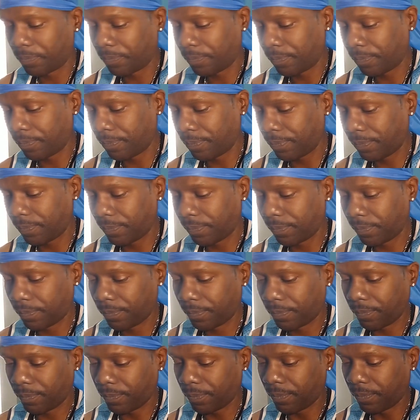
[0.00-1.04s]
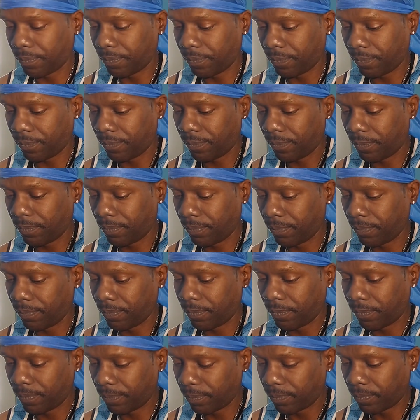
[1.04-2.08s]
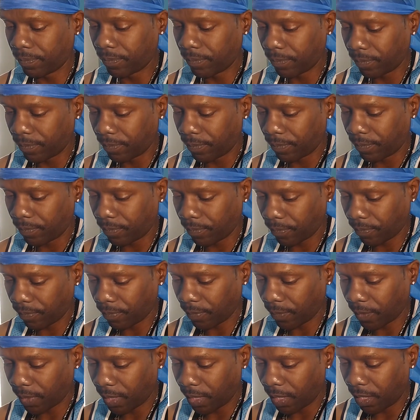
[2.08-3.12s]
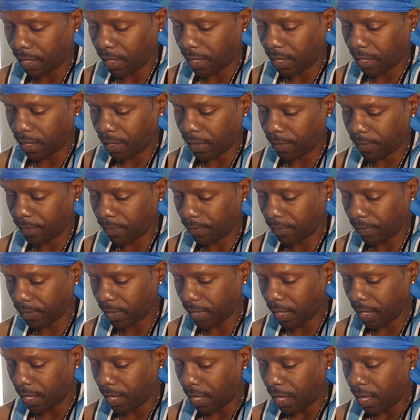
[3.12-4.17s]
(no one is talking)